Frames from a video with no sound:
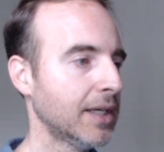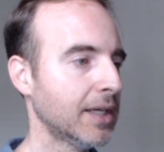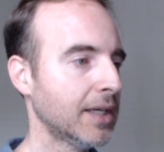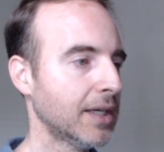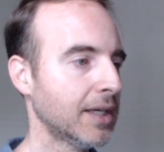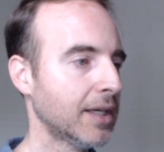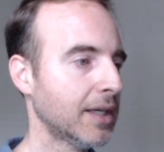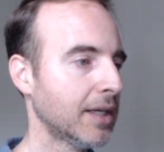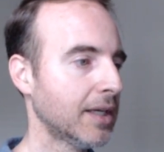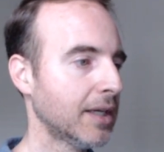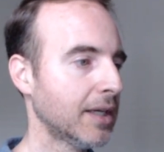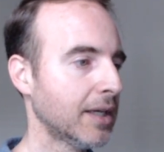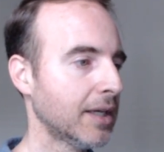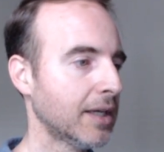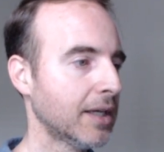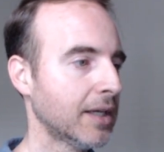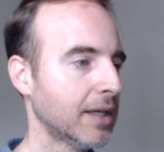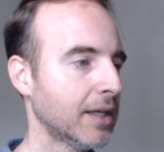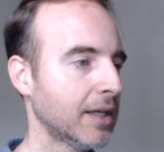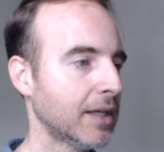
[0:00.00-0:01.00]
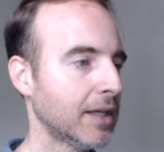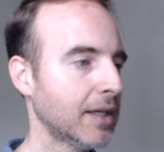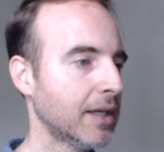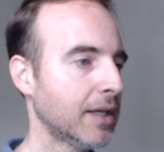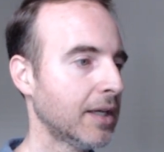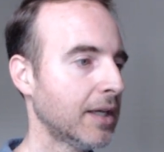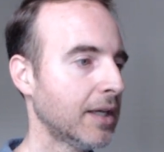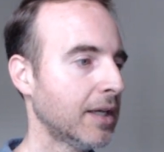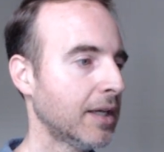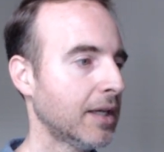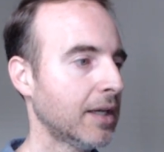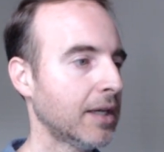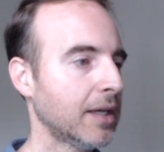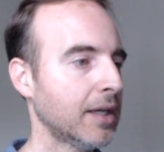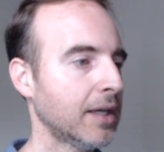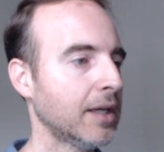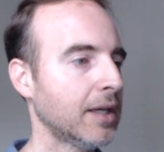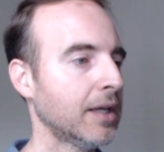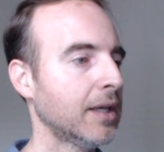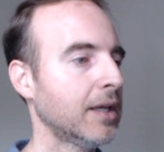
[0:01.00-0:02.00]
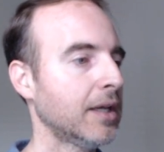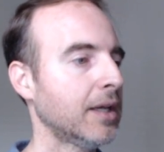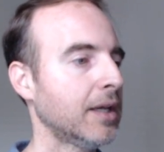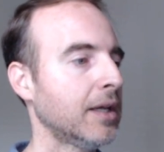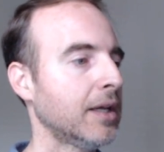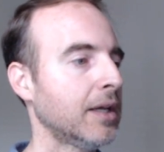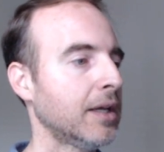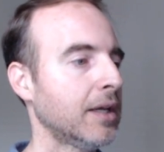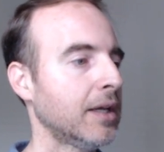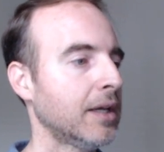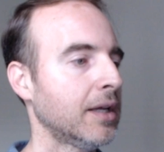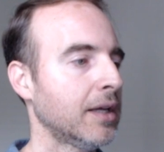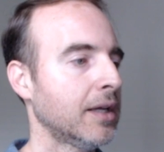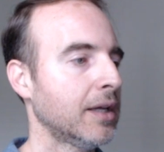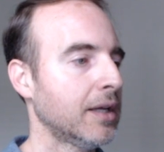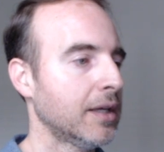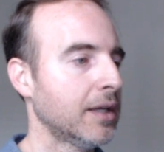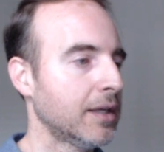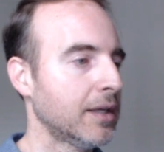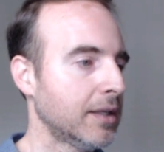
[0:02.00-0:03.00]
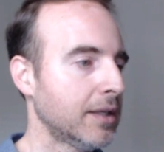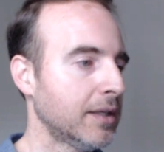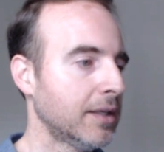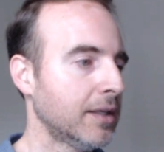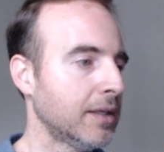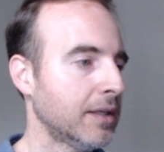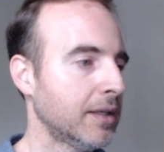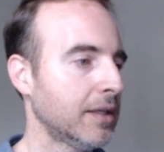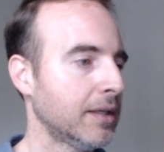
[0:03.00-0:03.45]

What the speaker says: No one is speaking in this clip.